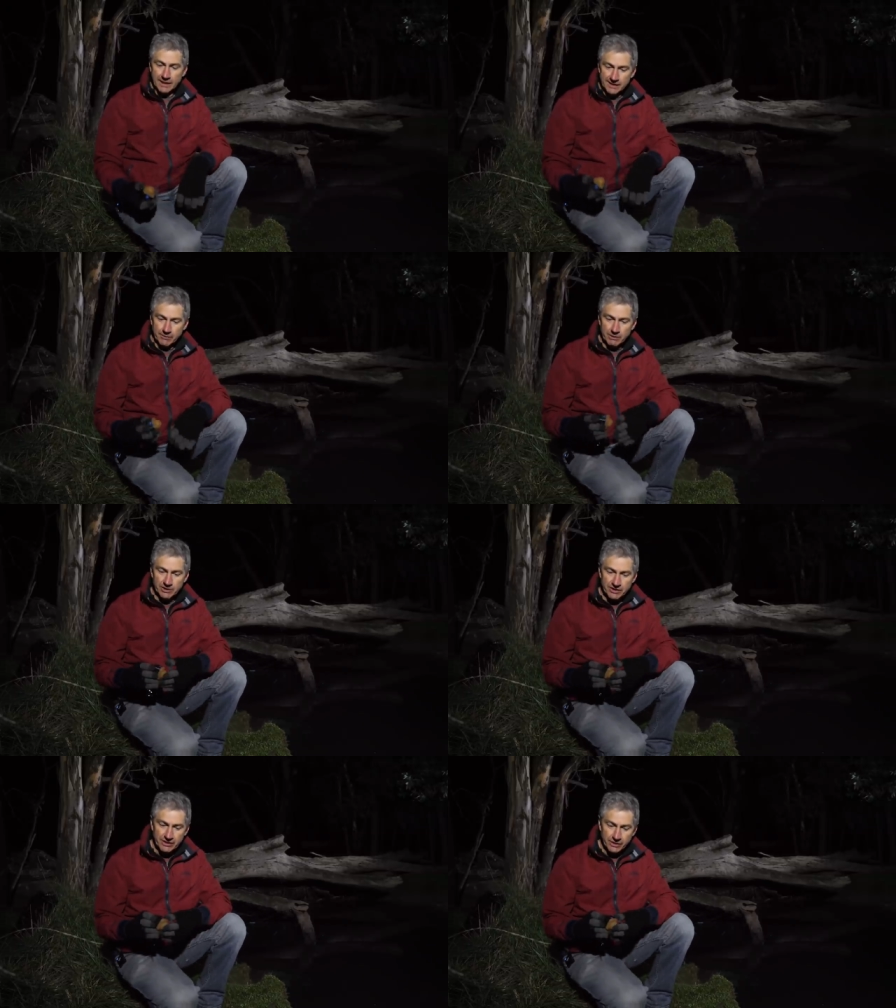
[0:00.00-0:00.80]
So what I
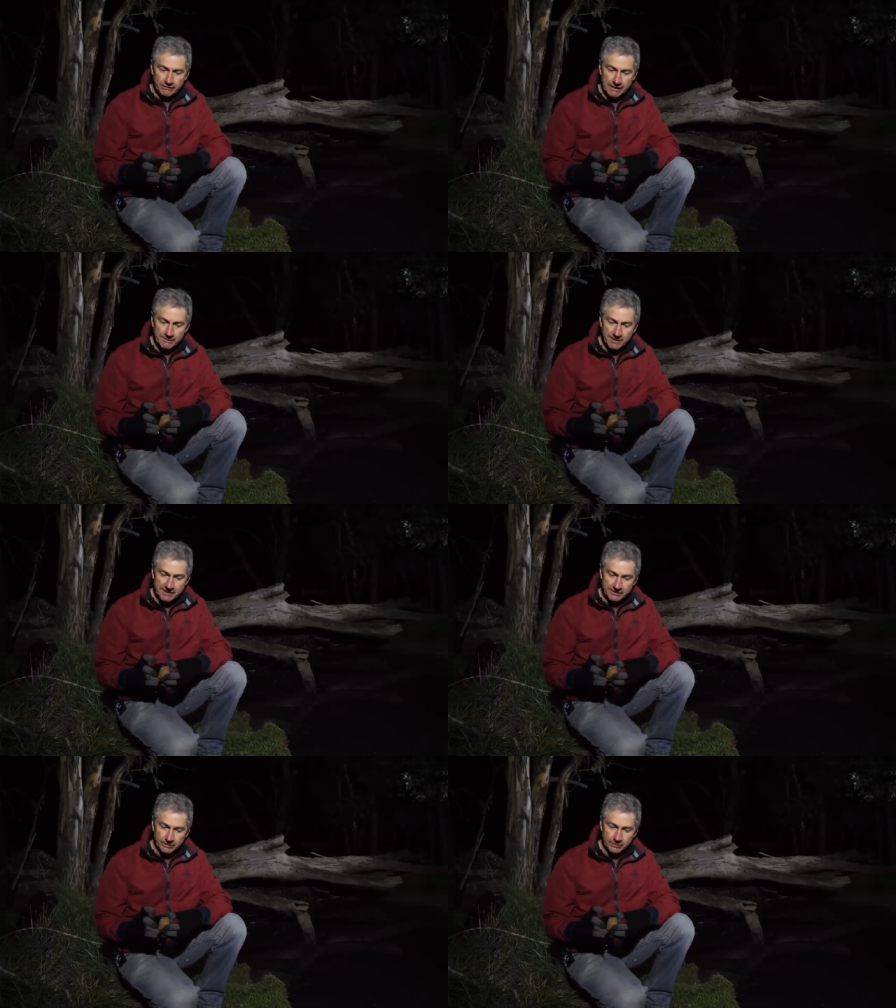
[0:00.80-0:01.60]
did, I grabbed
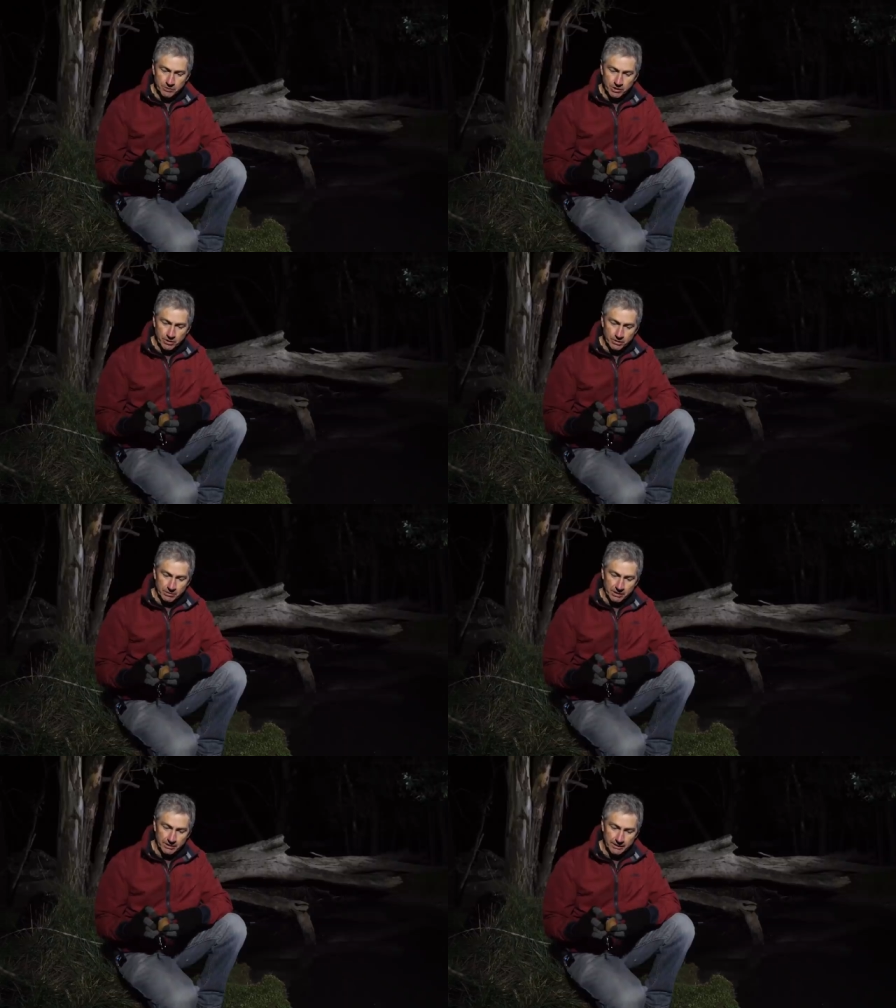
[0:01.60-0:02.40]
this Lume Cube
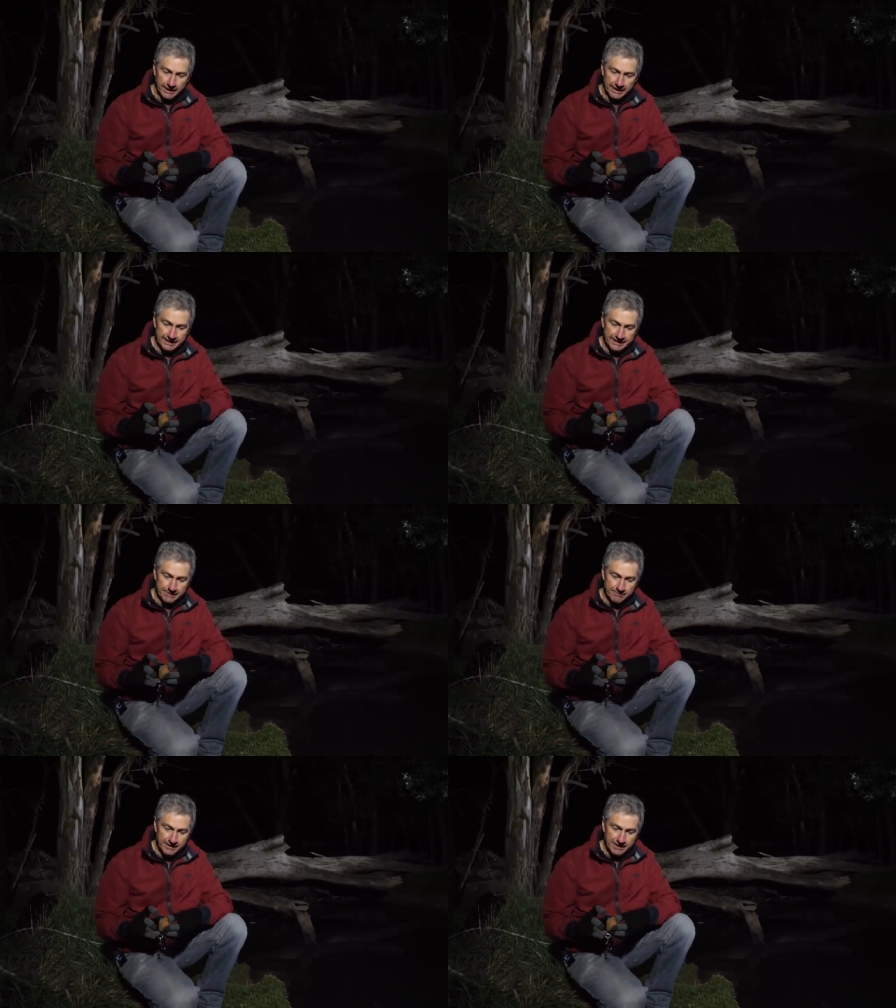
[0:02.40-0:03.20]
and um,